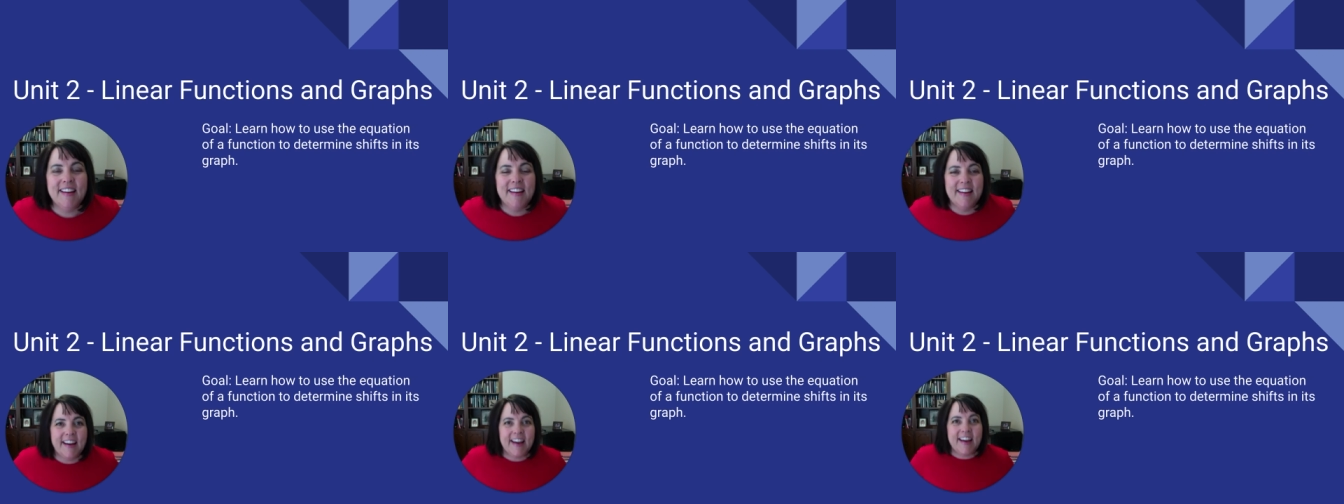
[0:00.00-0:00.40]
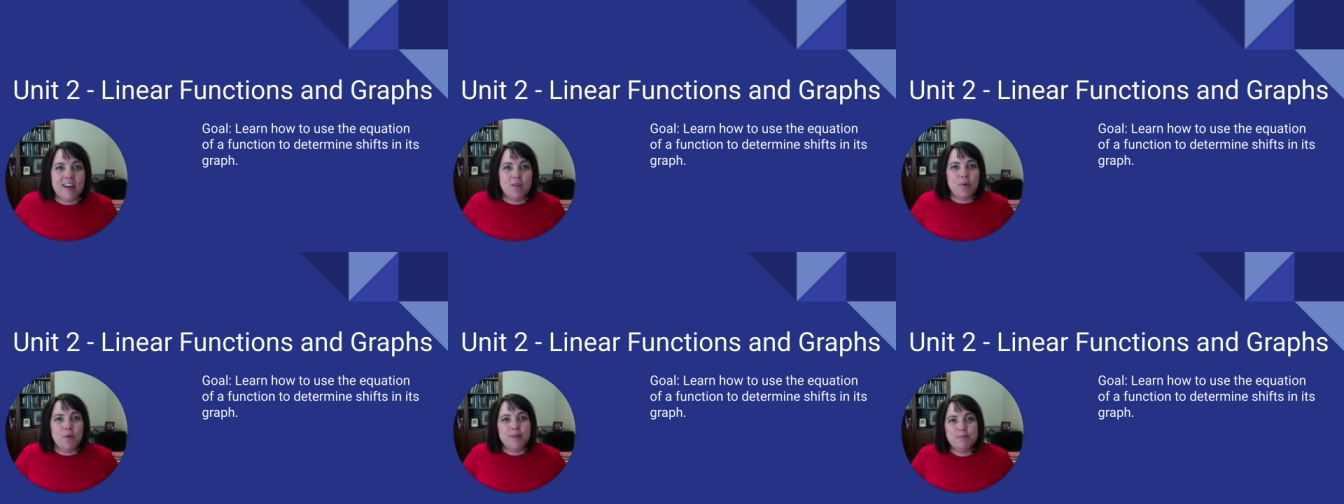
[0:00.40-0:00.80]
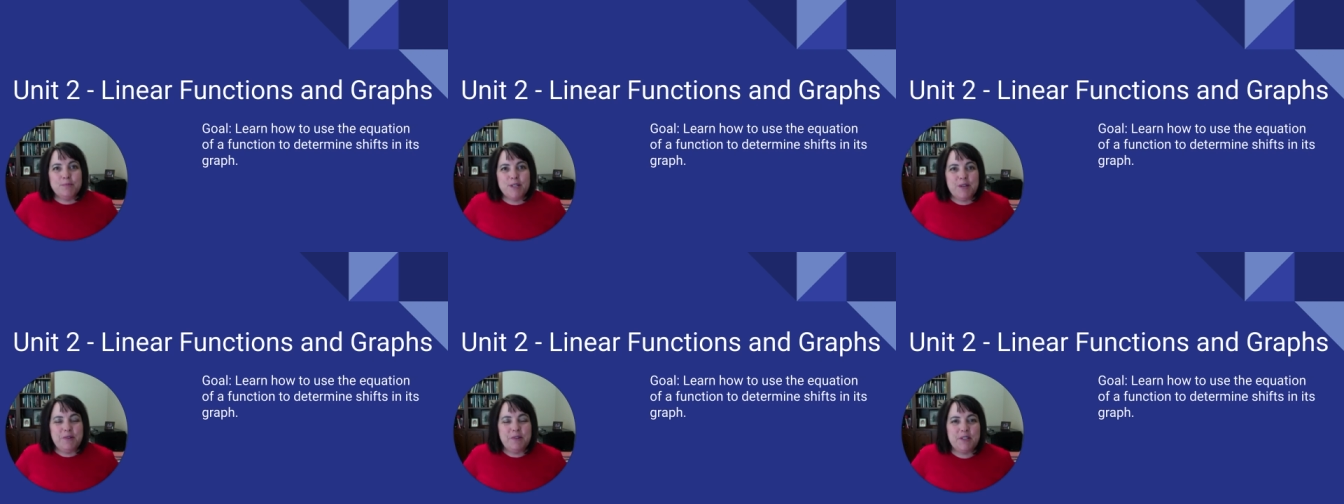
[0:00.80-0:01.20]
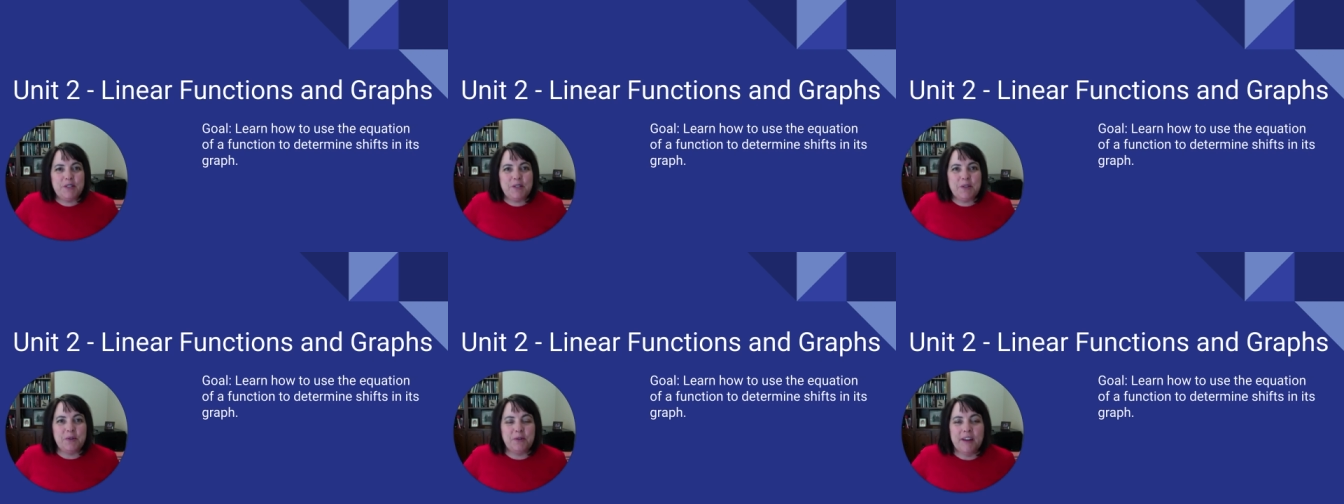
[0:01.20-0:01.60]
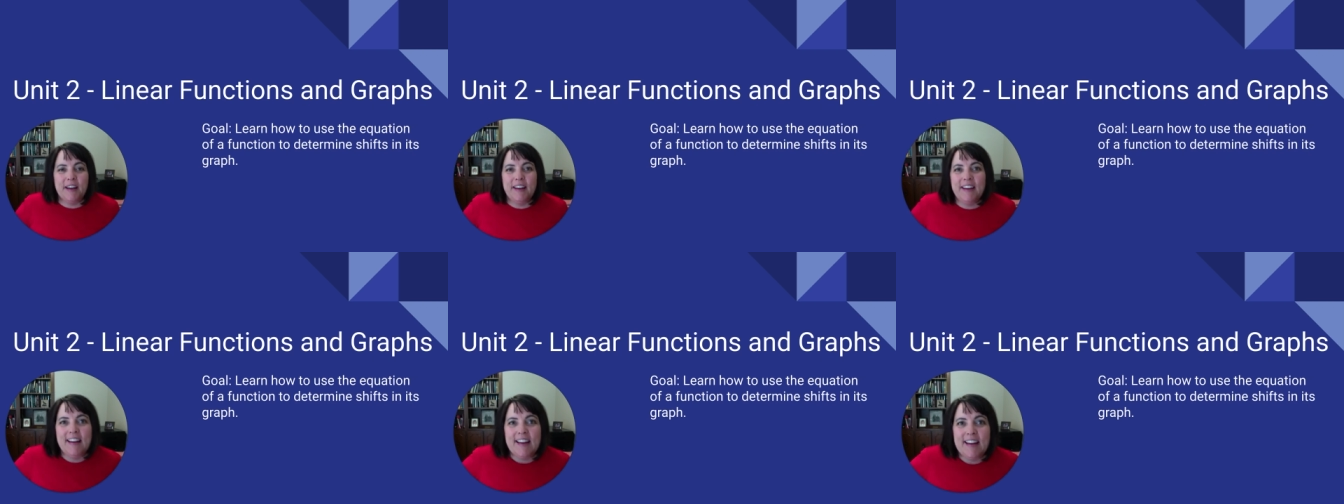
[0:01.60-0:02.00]
Hi, welcome to Unit 2.
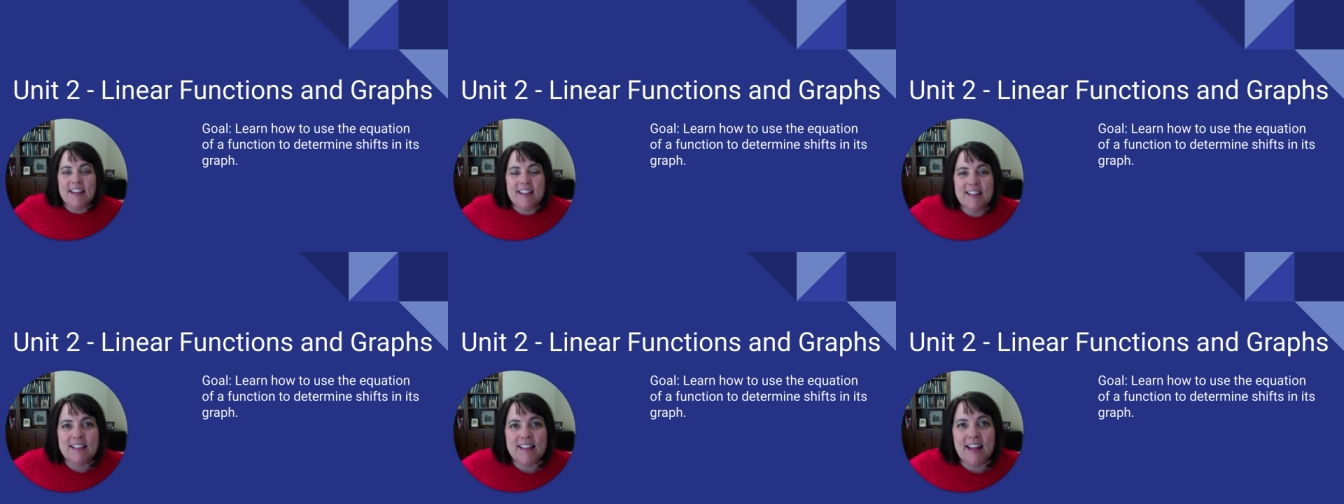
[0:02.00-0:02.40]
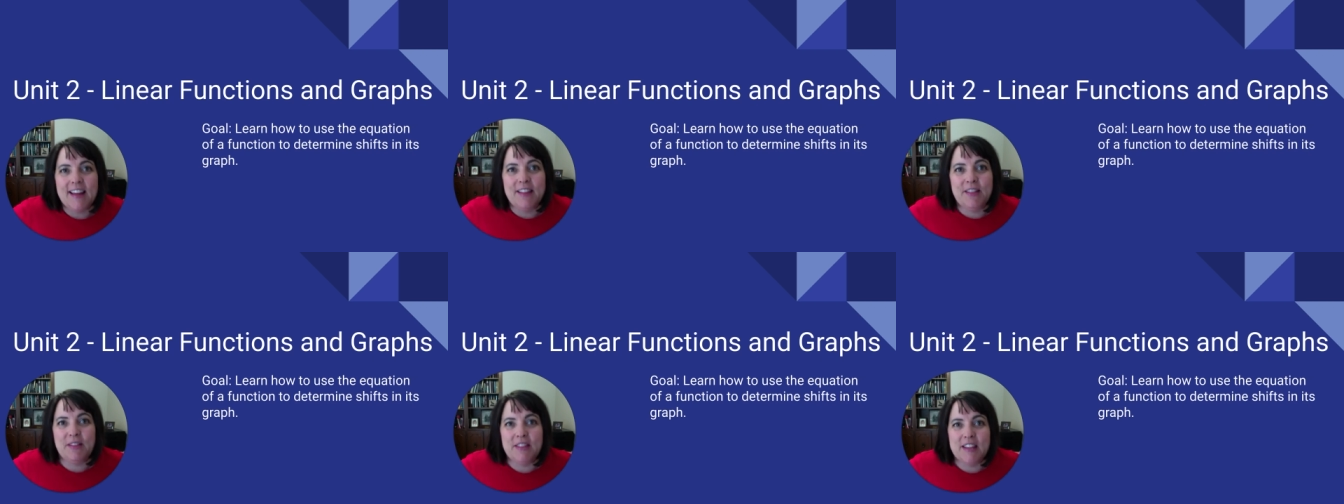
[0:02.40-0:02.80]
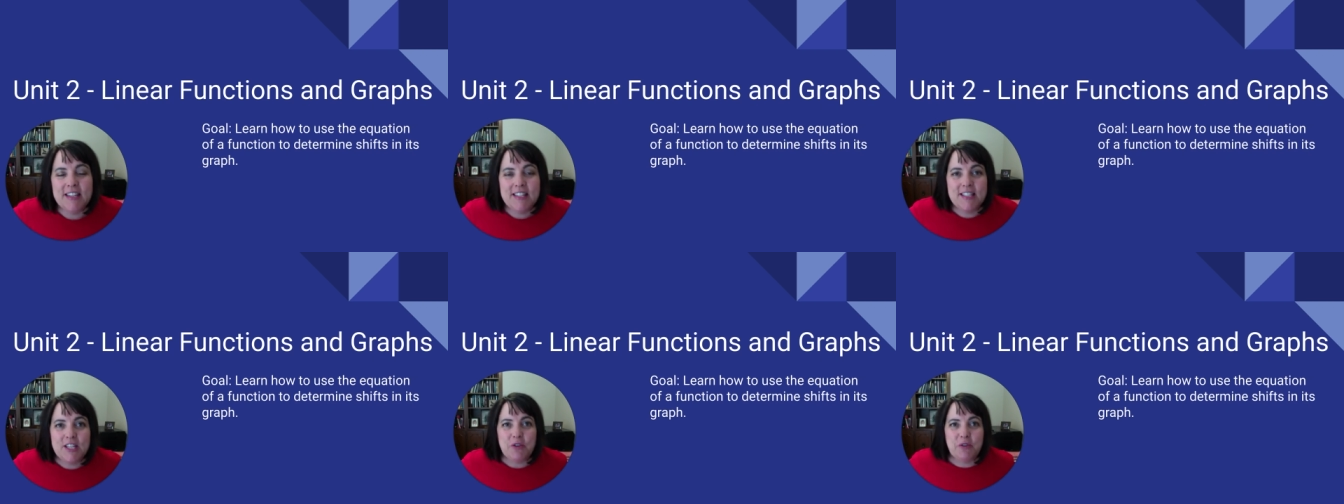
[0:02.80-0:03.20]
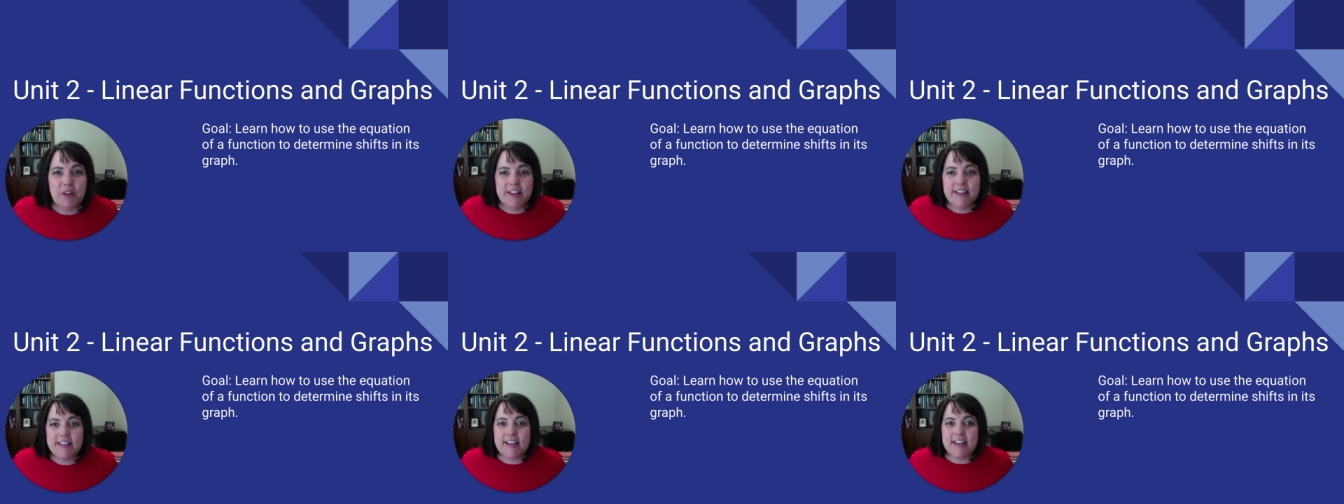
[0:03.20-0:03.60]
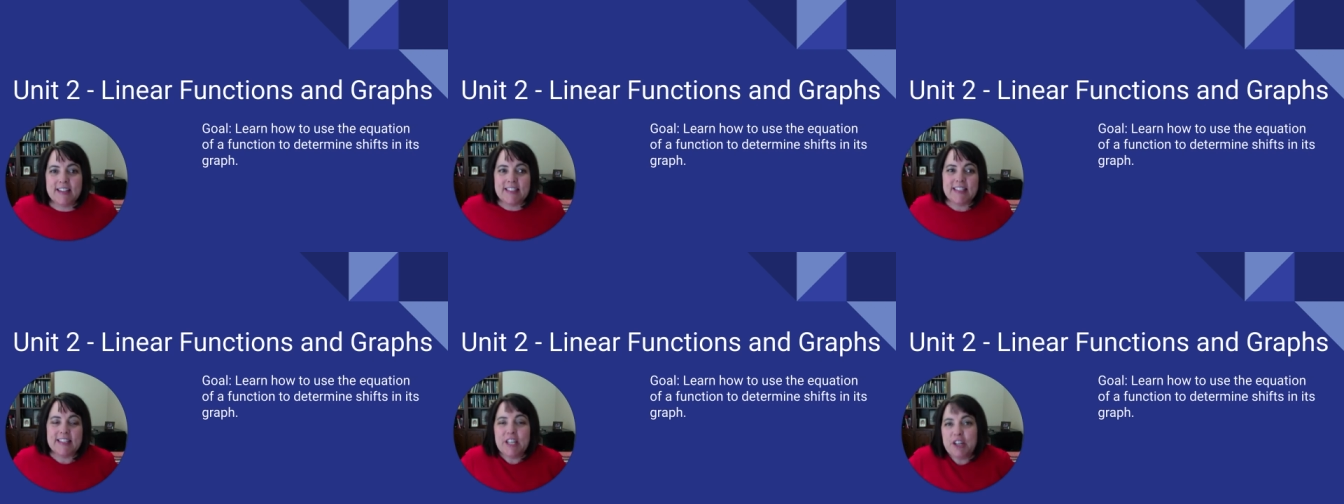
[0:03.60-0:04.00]
This unit is
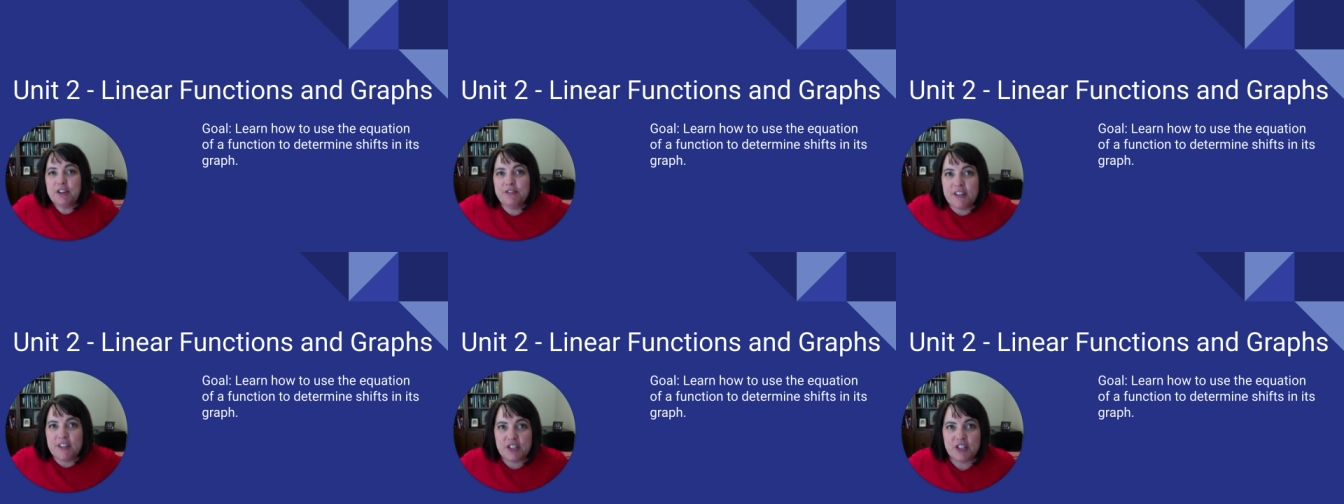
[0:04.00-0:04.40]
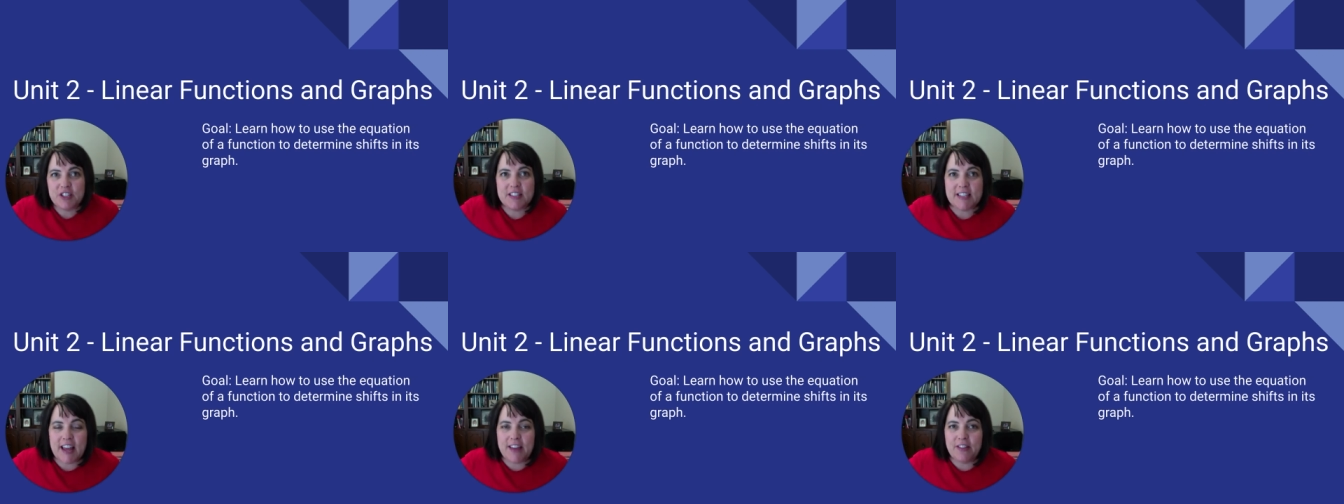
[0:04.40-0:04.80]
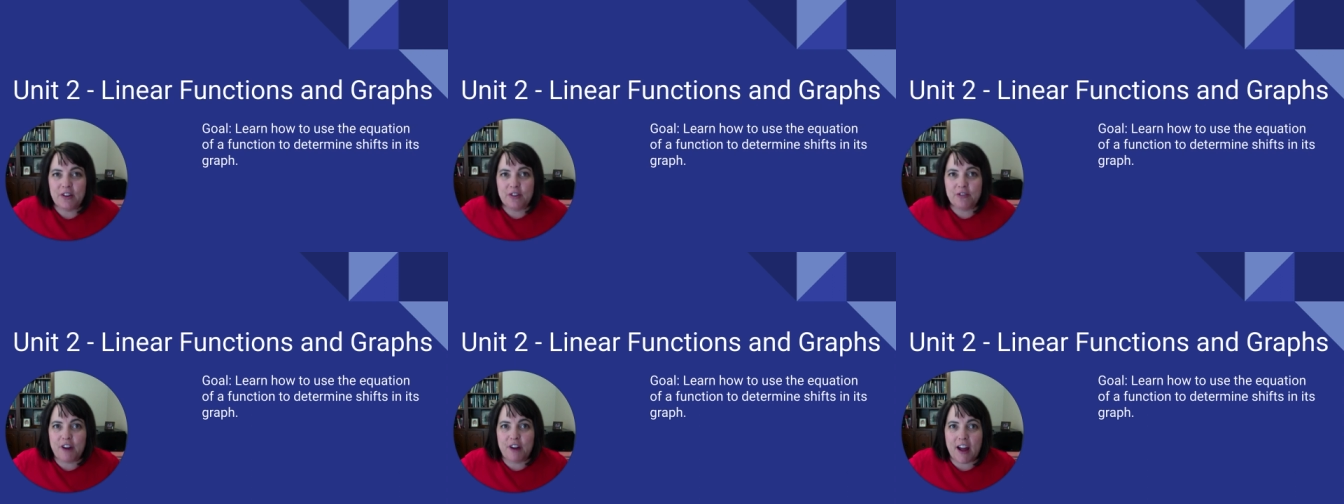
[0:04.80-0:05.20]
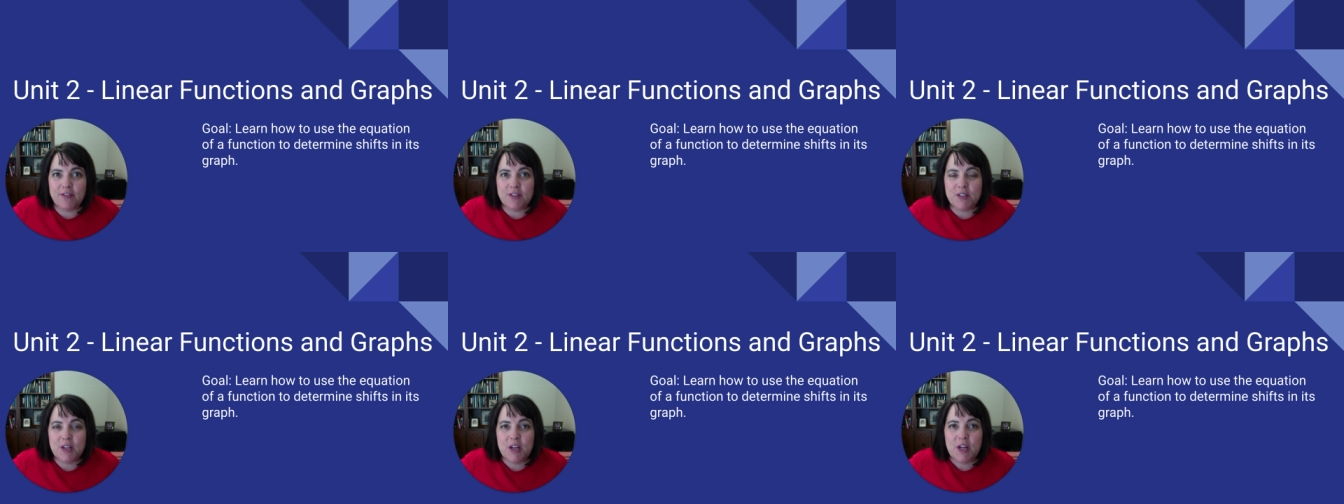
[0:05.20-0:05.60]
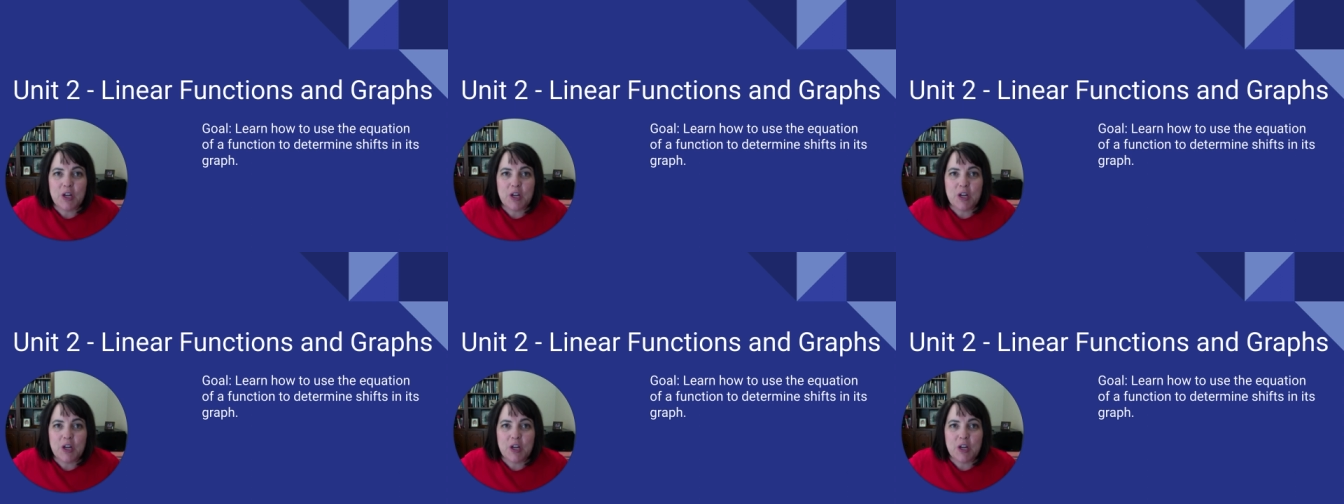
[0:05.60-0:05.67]
linear functions and their graphs.